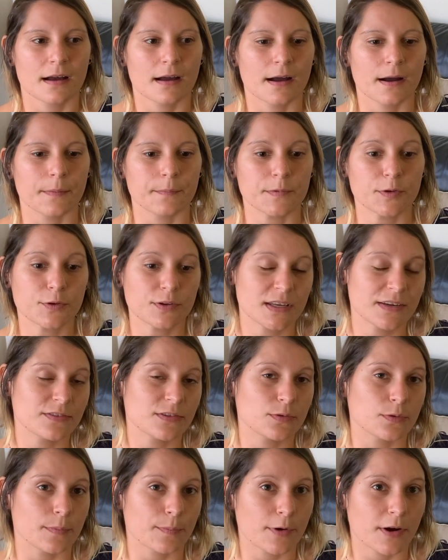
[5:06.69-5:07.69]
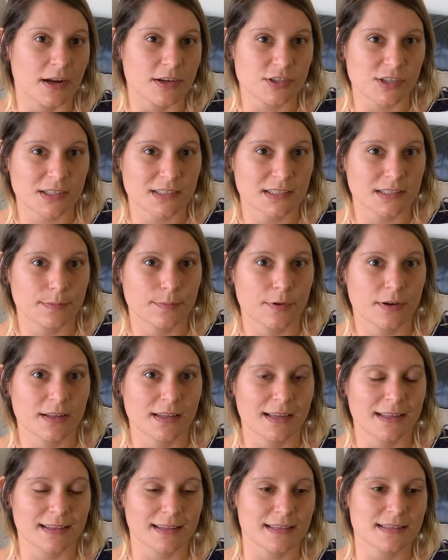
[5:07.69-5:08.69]
You could even do a project in a book
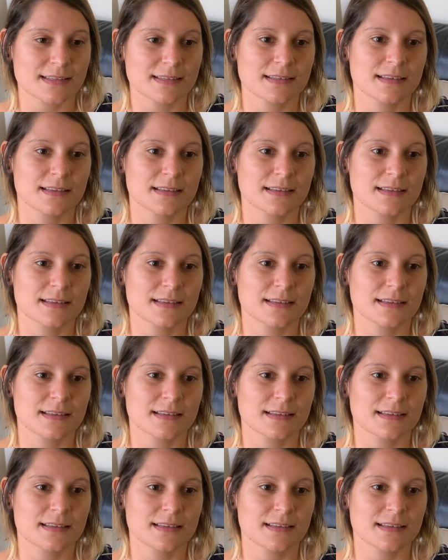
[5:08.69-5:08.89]
like this.